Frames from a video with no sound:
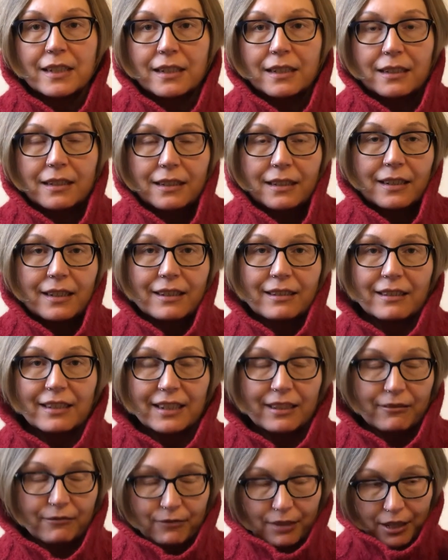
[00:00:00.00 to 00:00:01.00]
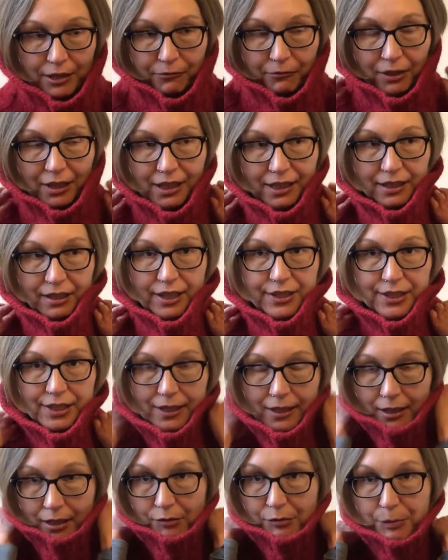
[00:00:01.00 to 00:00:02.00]
it really
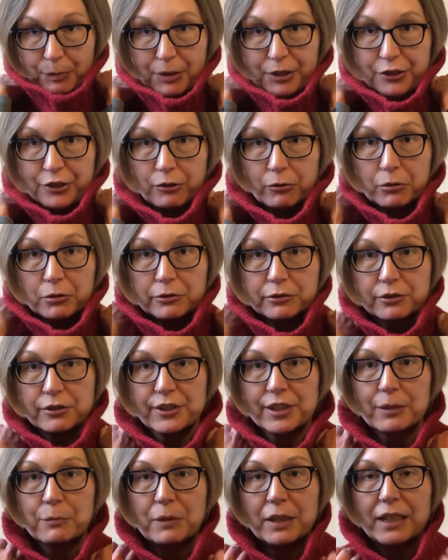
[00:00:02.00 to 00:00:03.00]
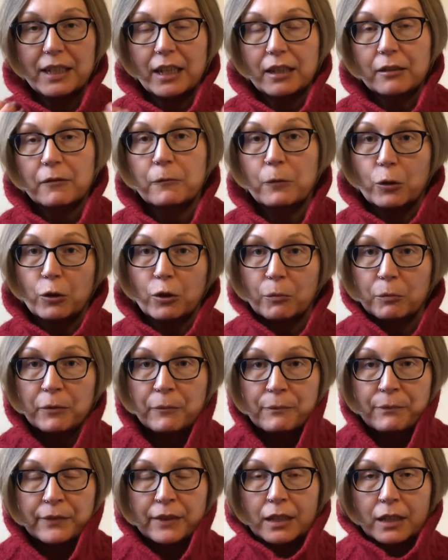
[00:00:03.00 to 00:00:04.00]
nicely keeps my shoulders and my neck warm.
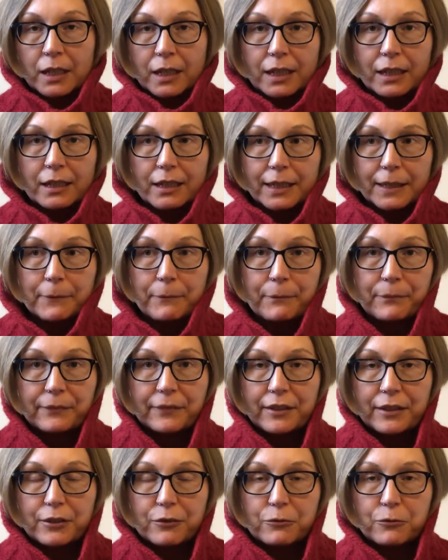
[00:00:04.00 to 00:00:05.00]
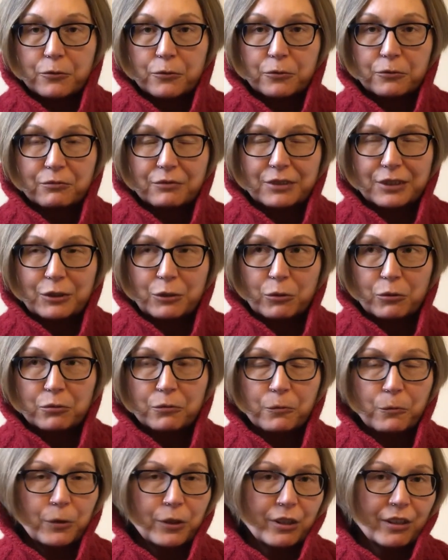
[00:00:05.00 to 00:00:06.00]
You
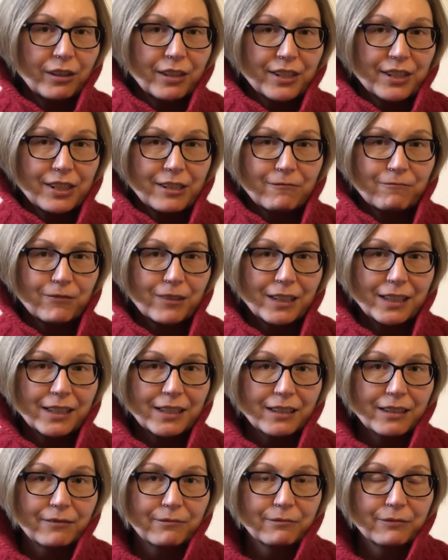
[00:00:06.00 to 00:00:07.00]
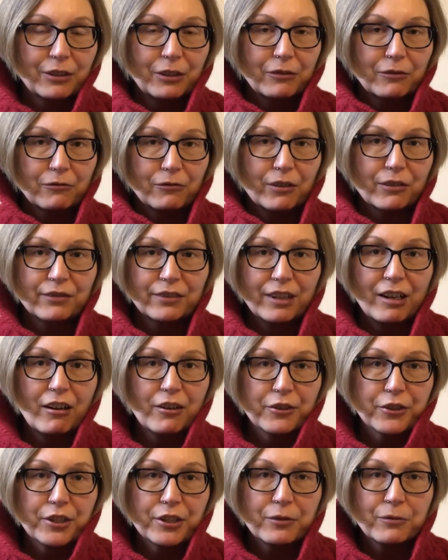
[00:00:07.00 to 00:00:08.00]
don't wear this really around the
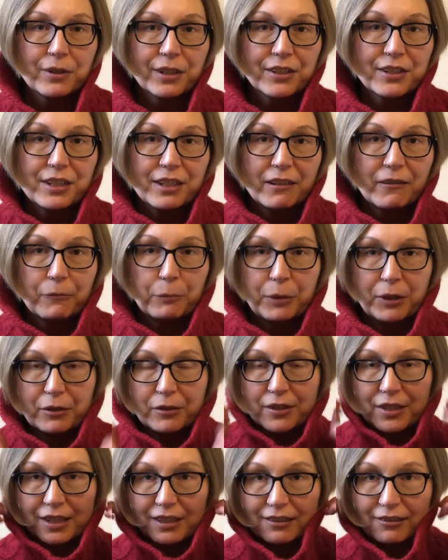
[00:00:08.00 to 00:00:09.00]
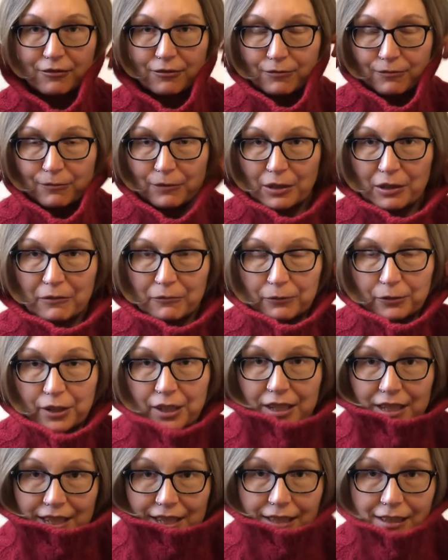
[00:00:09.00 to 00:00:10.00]
house doing stuff because it
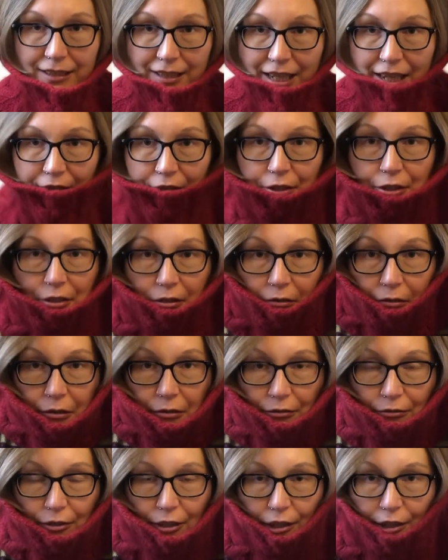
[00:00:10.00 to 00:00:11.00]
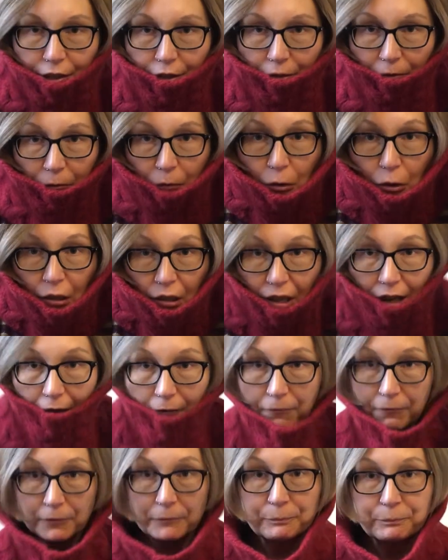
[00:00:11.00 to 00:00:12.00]
very easily tries to fall
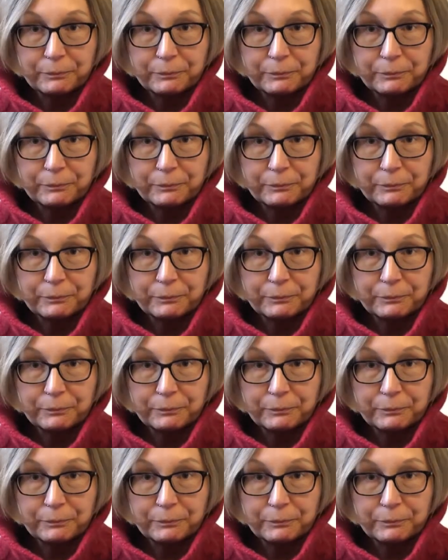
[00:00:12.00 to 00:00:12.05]
off.